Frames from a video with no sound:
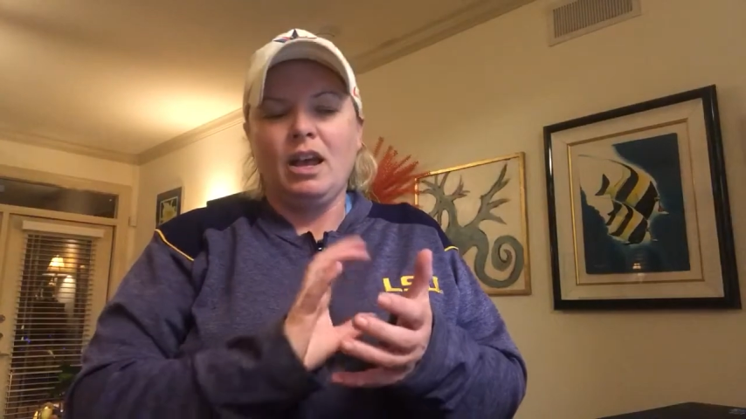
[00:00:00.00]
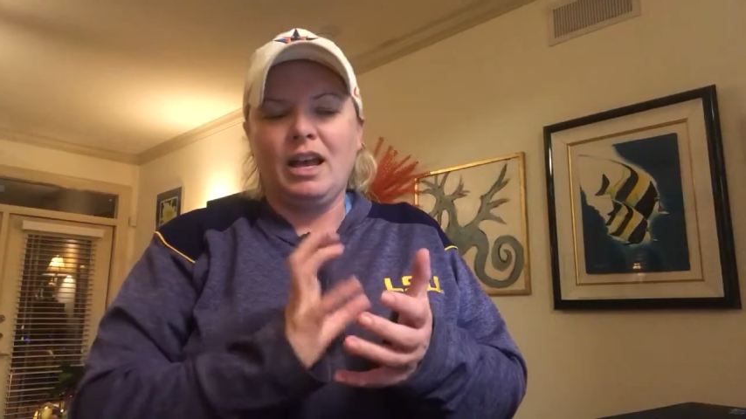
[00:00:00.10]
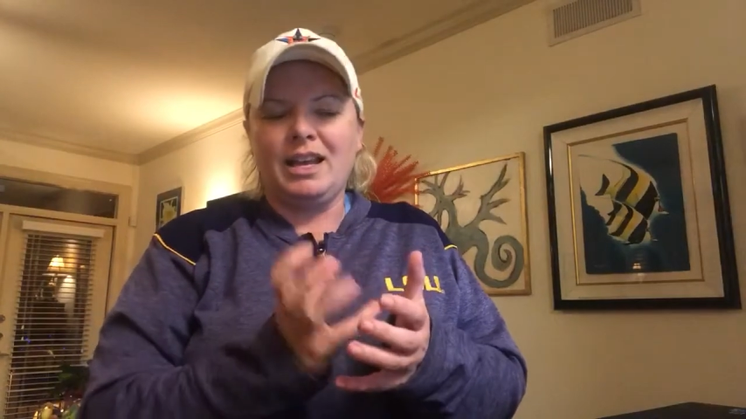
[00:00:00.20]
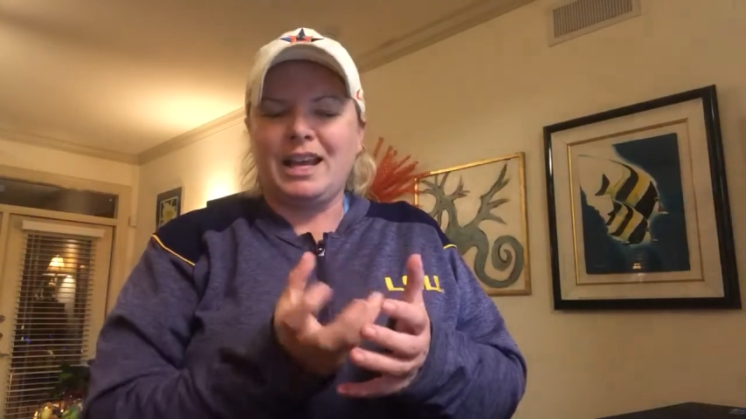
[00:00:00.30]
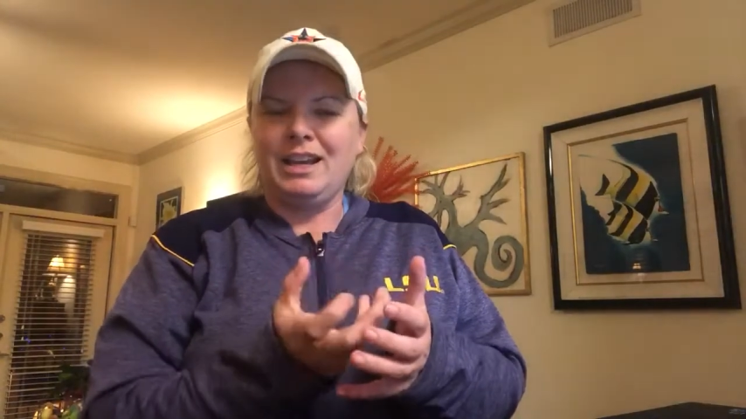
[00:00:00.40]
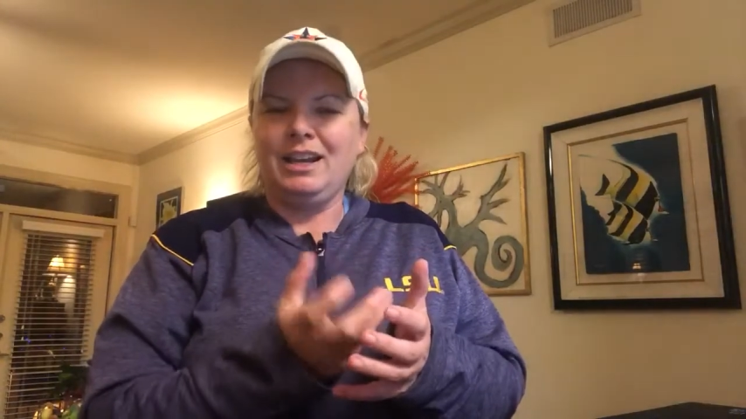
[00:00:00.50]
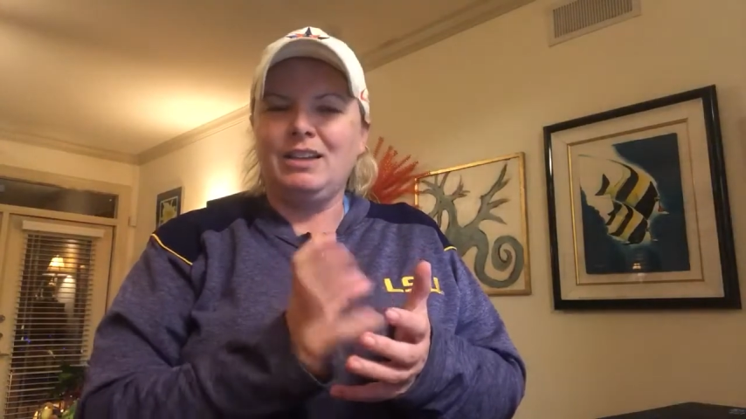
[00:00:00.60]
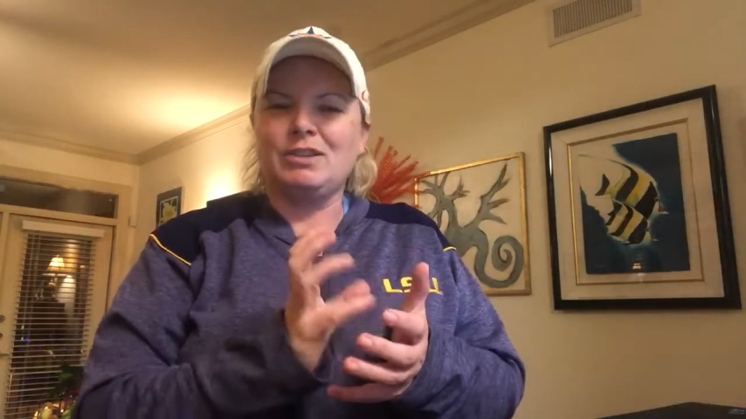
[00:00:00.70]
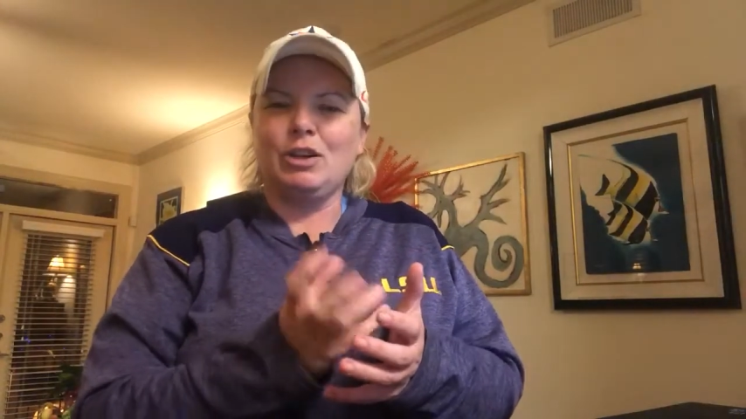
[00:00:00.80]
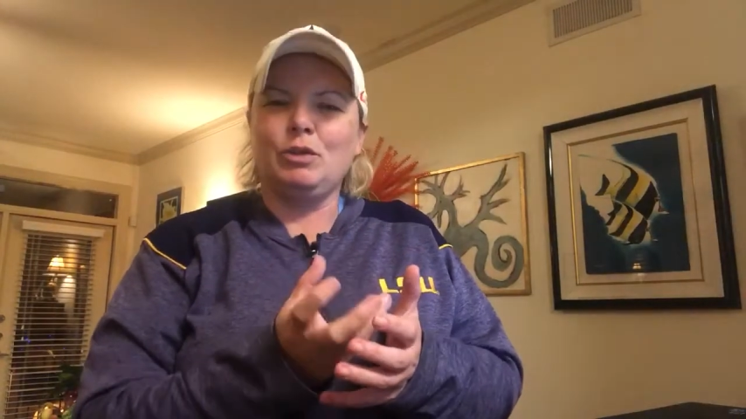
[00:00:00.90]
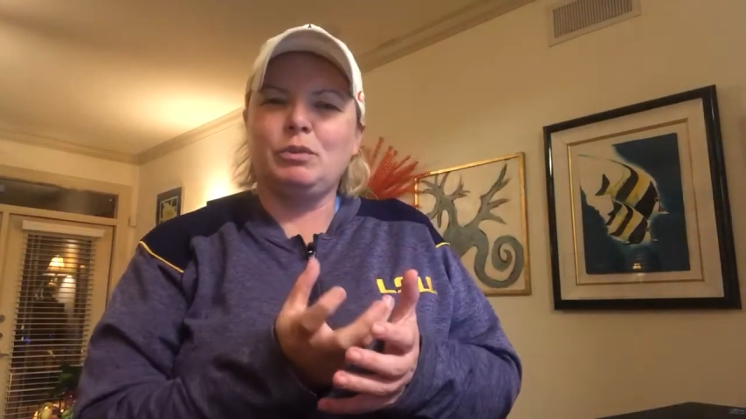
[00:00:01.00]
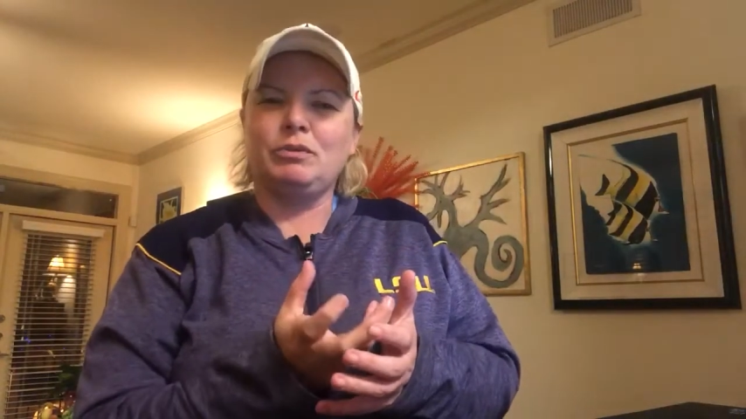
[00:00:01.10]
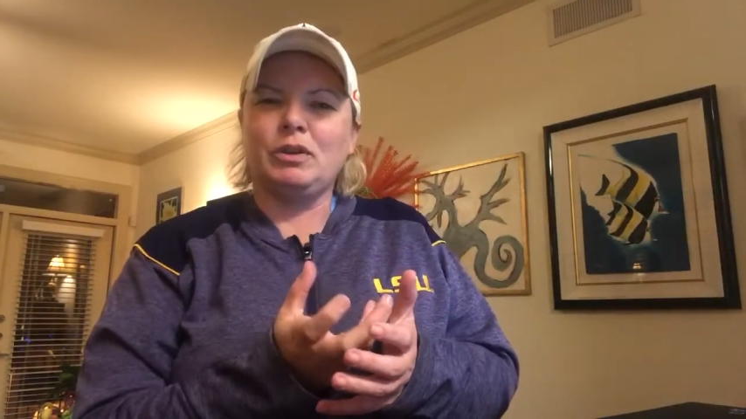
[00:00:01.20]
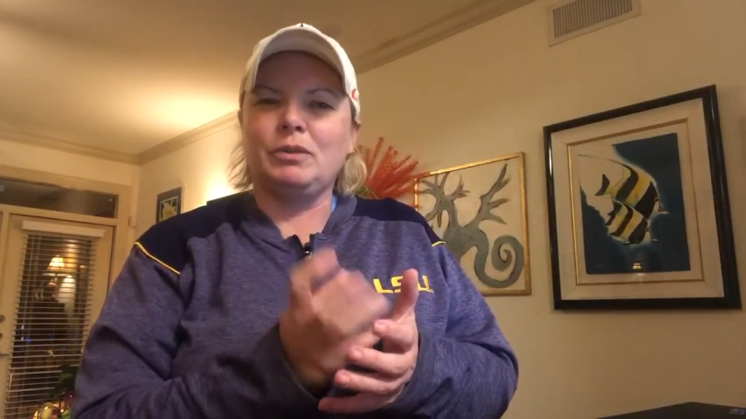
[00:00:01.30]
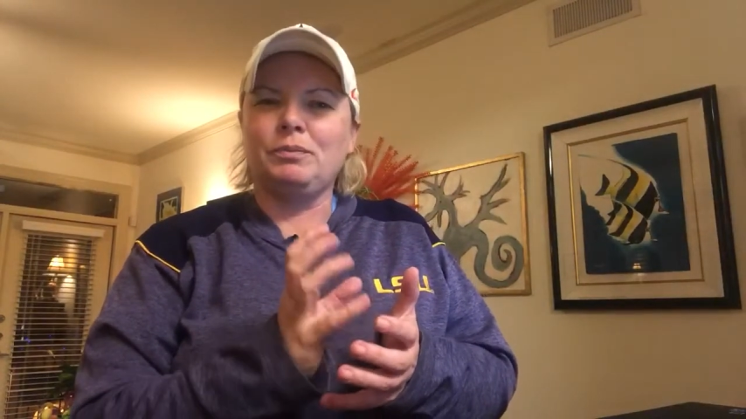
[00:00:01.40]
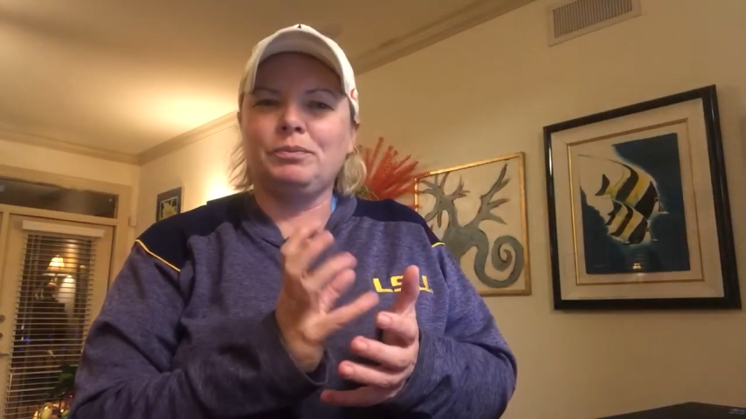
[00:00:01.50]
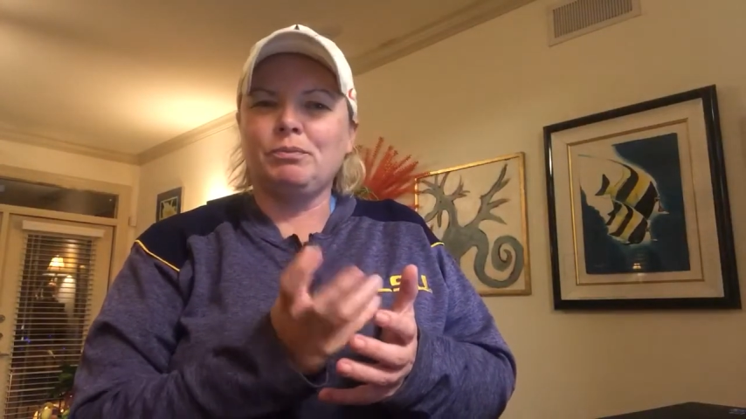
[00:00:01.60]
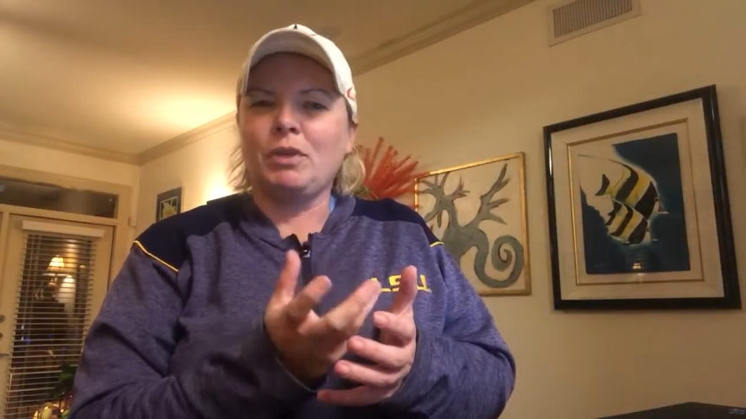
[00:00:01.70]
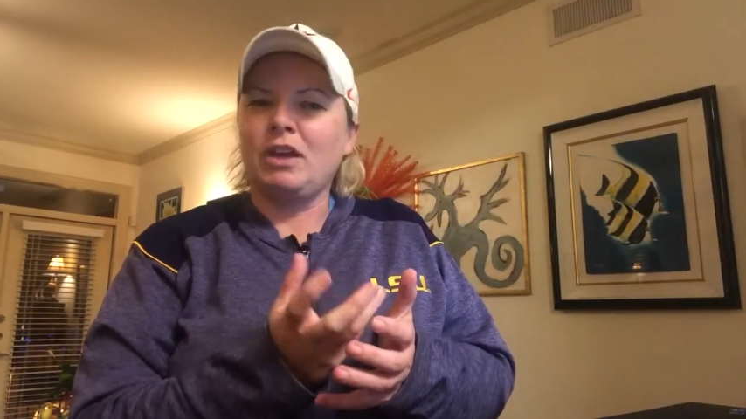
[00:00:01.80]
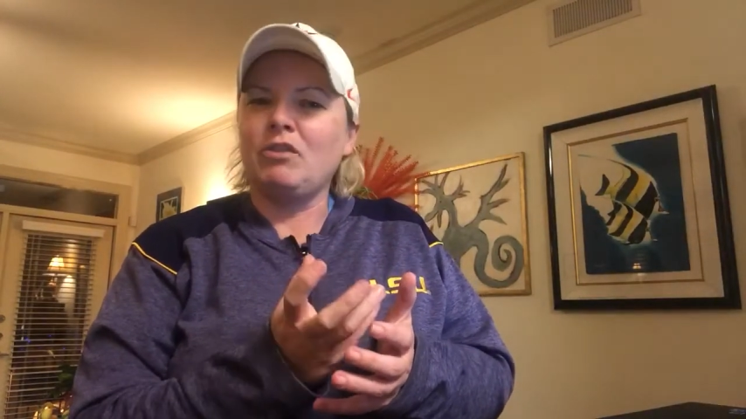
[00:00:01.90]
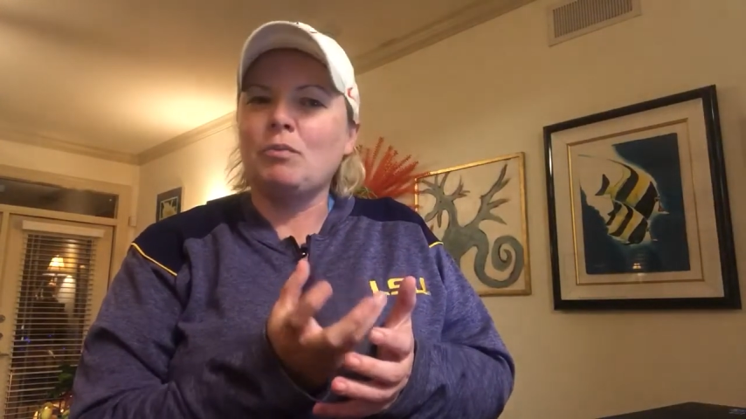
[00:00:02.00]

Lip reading: it kind of leaves a little bit of a